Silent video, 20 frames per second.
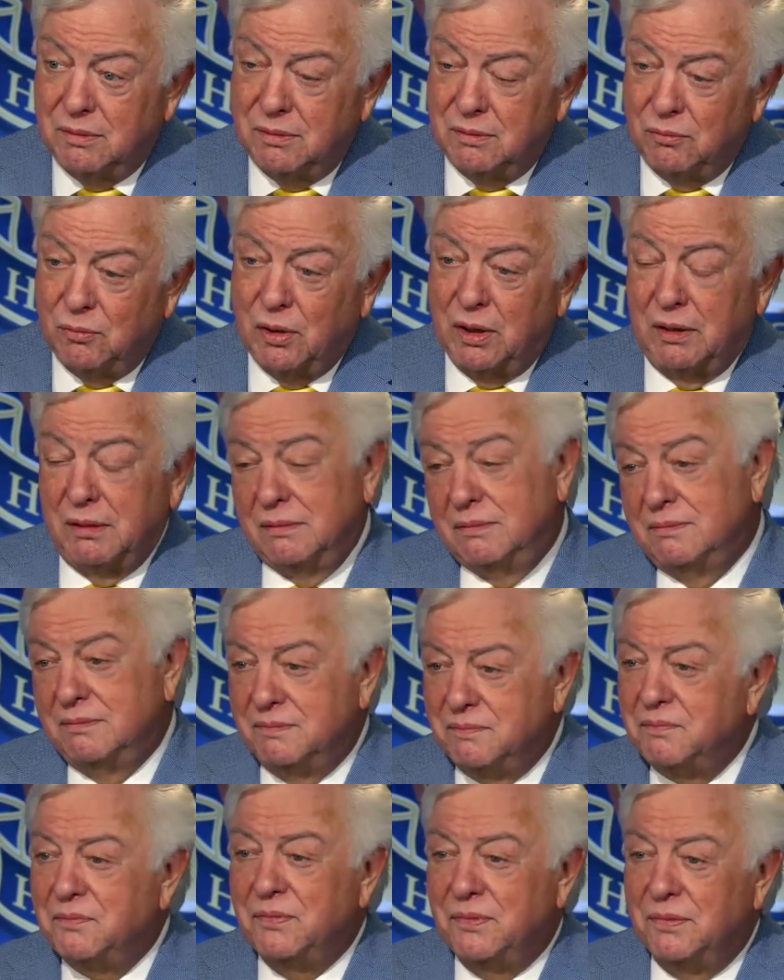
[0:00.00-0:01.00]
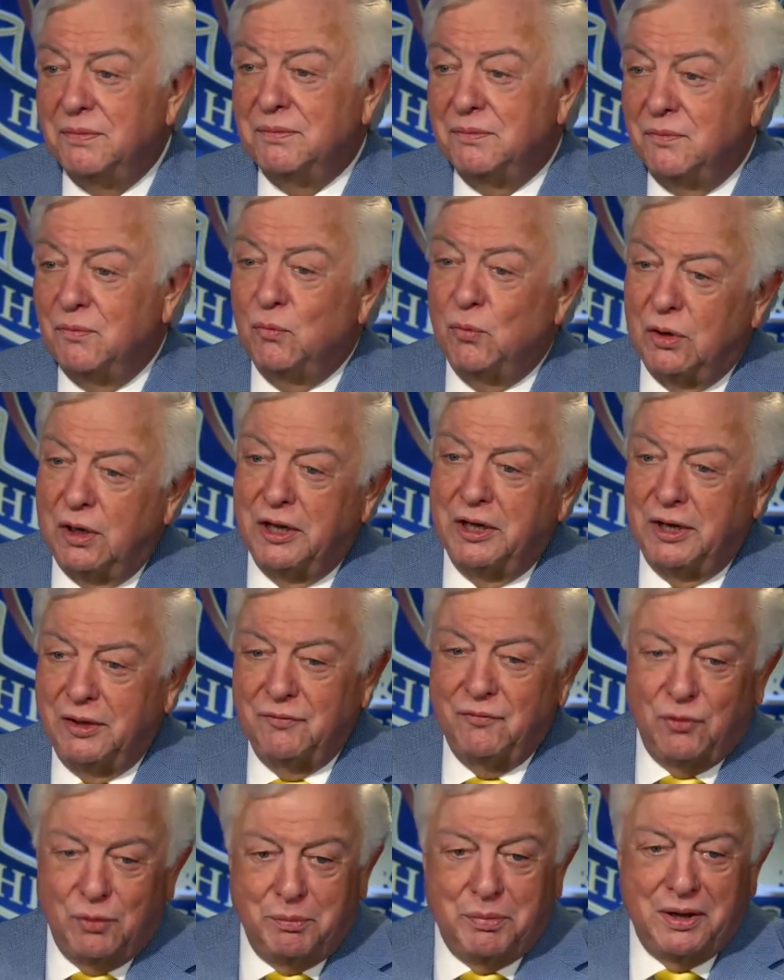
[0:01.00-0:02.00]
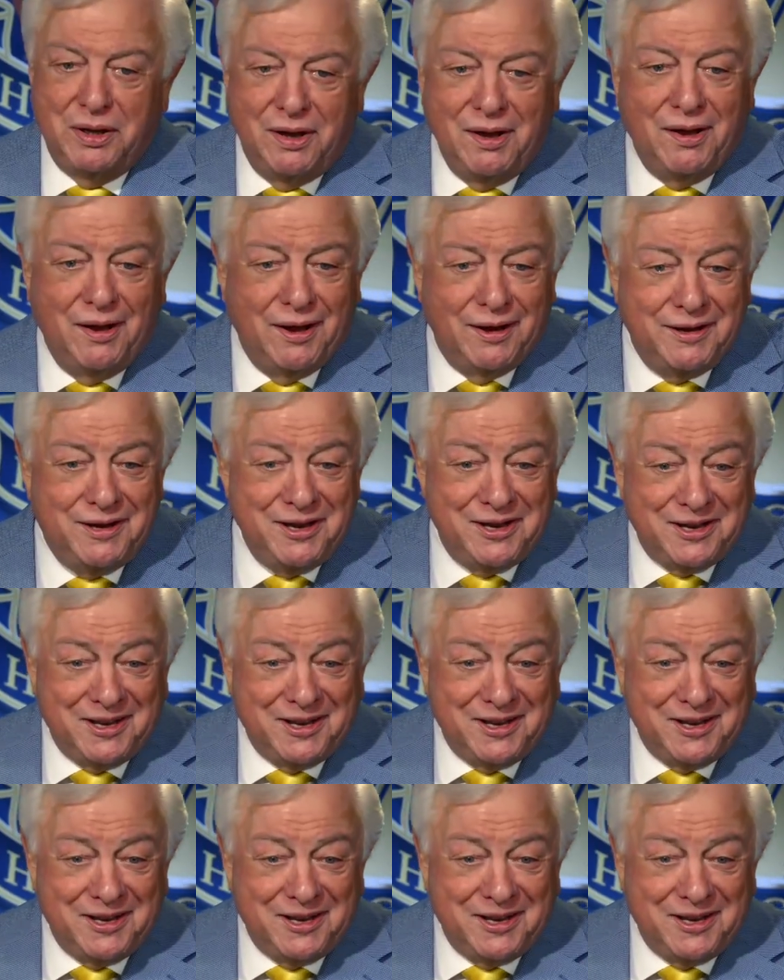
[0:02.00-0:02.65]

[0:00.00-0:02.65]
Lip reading: Well, we're leading from behind.